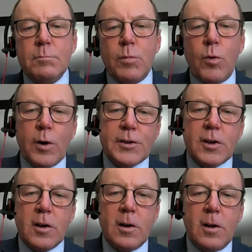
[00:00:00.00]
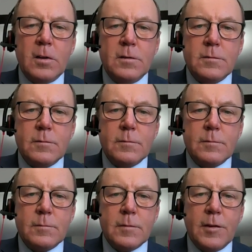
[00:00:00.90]
Portugal,
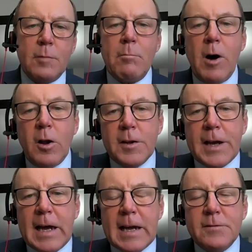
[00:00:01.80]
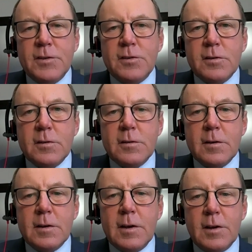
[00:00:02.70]
the Maldives,
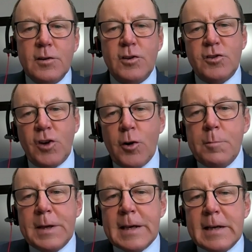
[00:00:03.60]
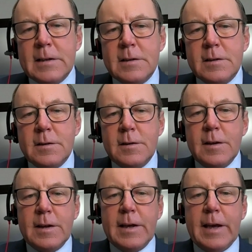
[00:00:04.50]
Serbia,
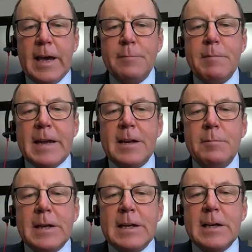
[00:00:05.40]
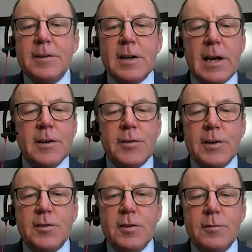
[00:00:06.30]
and many, many other
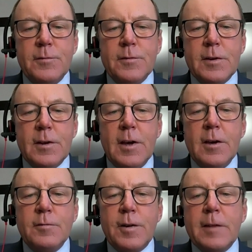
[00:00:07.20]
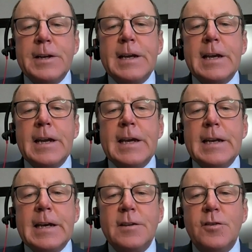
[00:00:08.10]
countries. For everyday
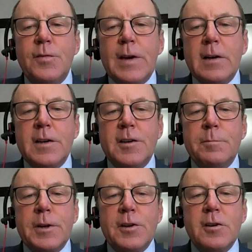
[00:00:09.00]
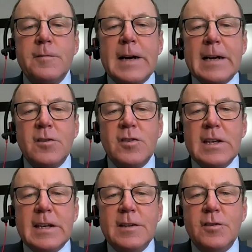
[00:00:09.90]
Canadians, failure to procure
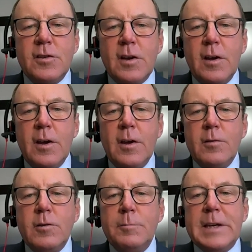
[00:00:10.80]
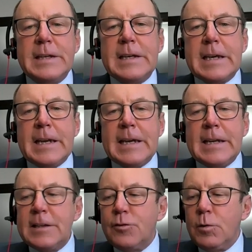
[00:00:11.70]
vaccines will mean
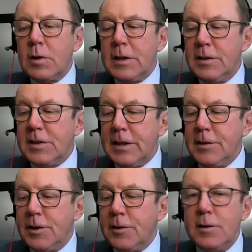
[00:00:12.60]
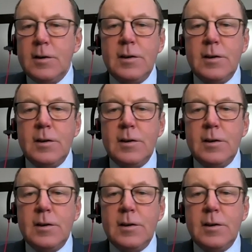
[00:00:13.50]
Canadians will continue